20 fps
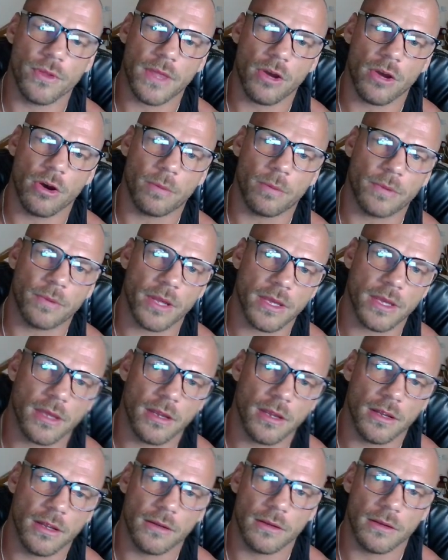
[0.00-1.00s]
up like
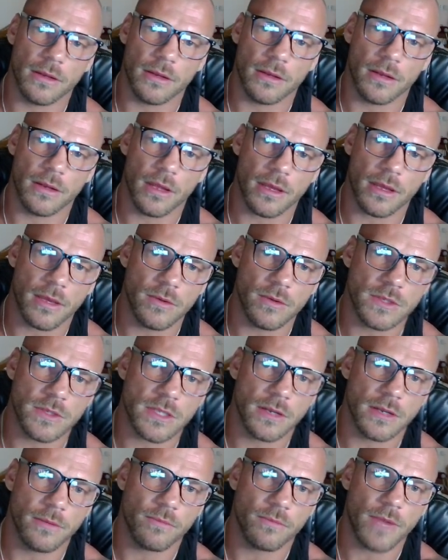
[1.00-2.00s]
he was
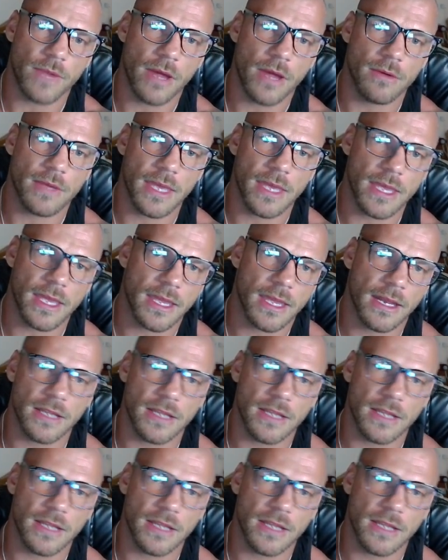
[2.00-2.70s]
gonna round kick and then